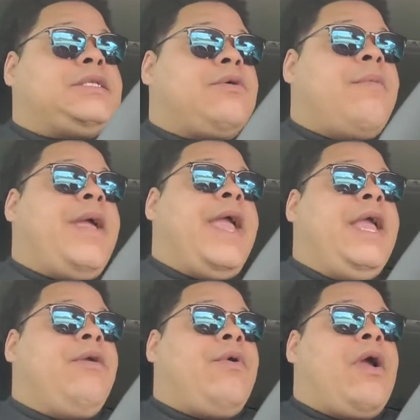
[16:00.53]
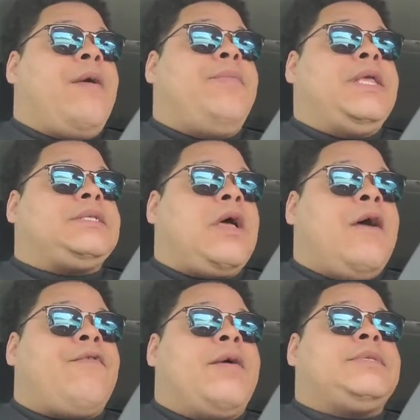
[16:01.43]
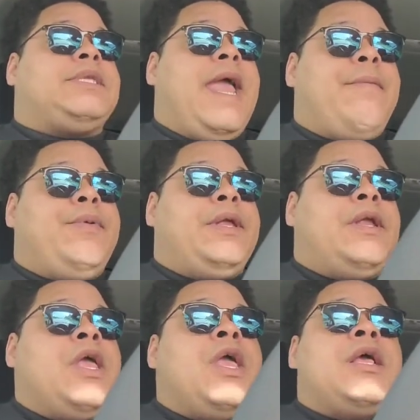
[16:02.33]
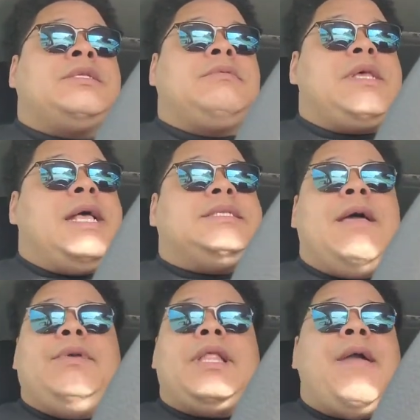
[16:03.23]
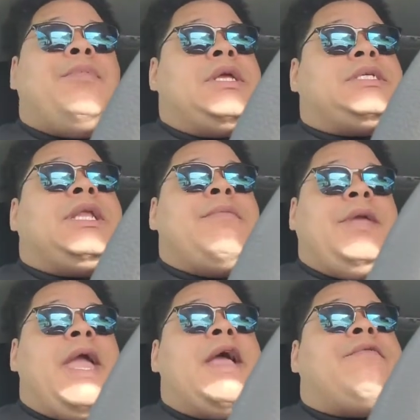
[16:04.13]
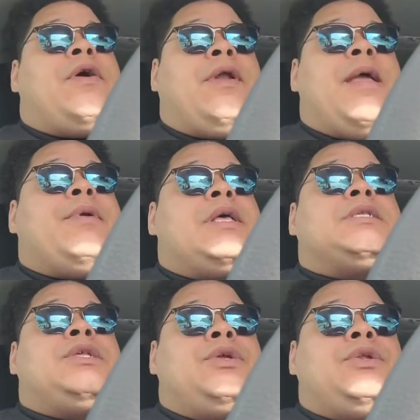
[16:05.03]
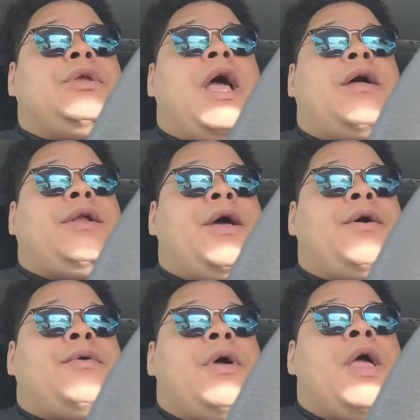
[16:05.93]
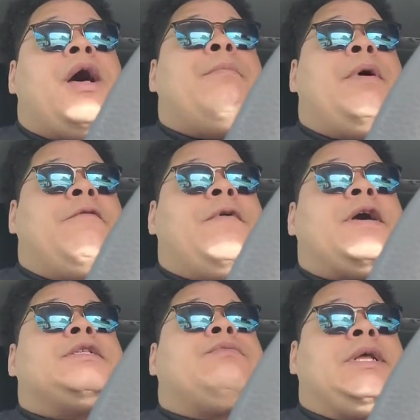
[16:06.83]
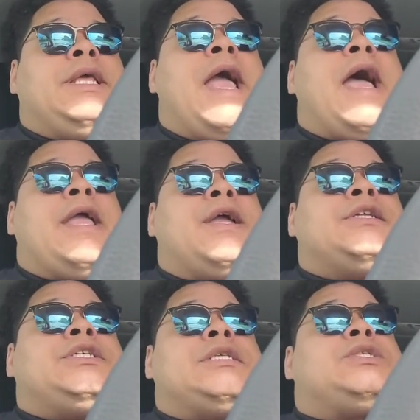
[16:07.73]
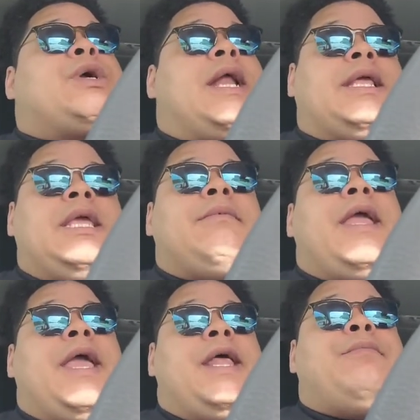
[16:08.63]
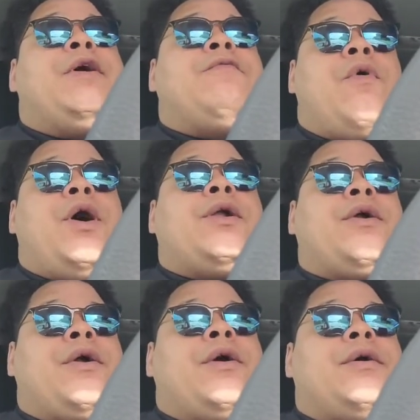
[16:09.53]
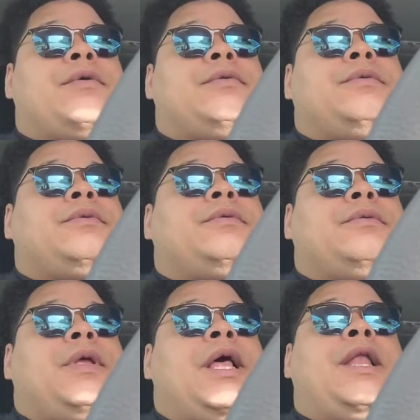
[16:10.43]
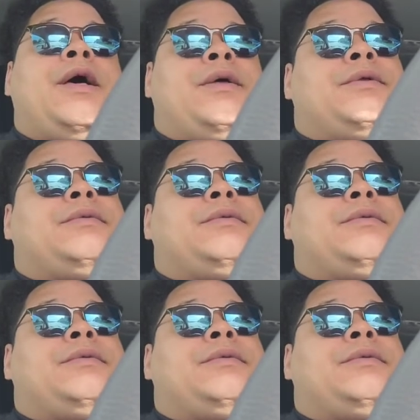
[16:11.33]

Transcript: or I'm angry, or I'm pissed off, or I'm snapping, sometimes I'll be like, bitch, let me have all that, because little do y'all know, a motherfucker's really out here just trying to keep their head above water, girl. Hello.